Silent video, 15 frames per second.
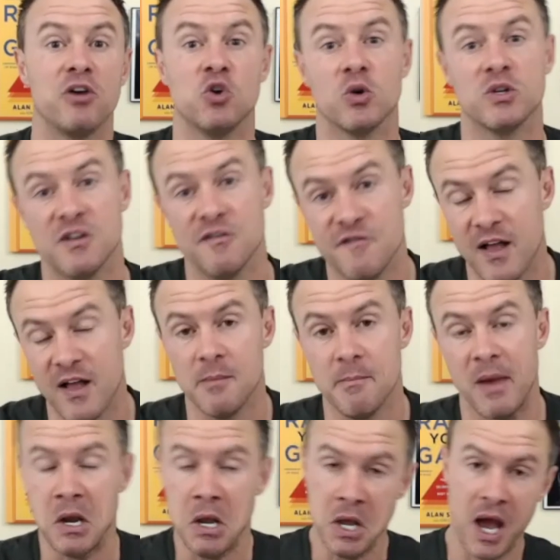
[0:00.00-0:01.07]
your
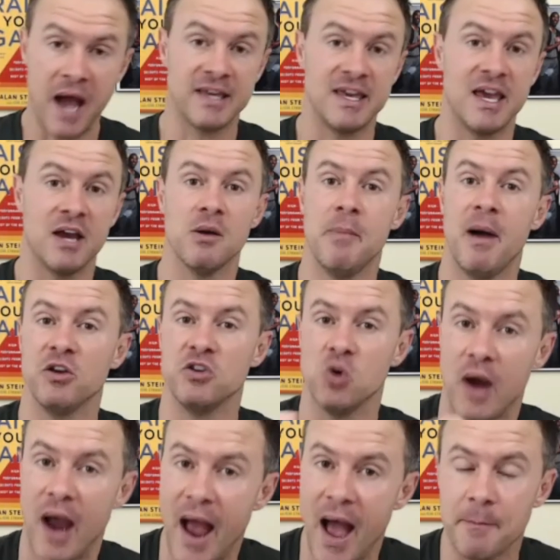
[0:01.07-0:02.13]
development. I care about your
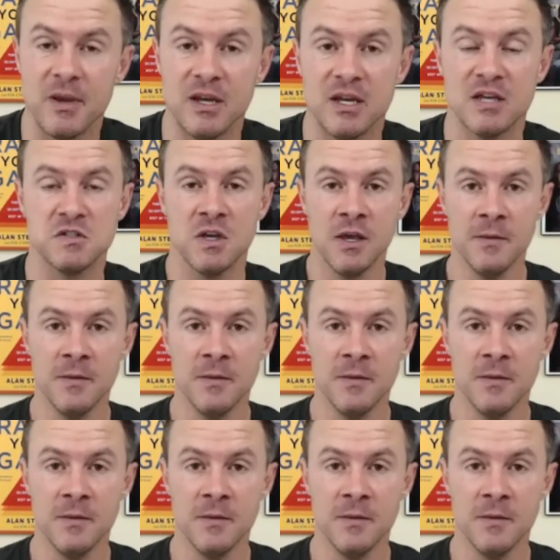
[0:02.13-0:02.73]
happiness.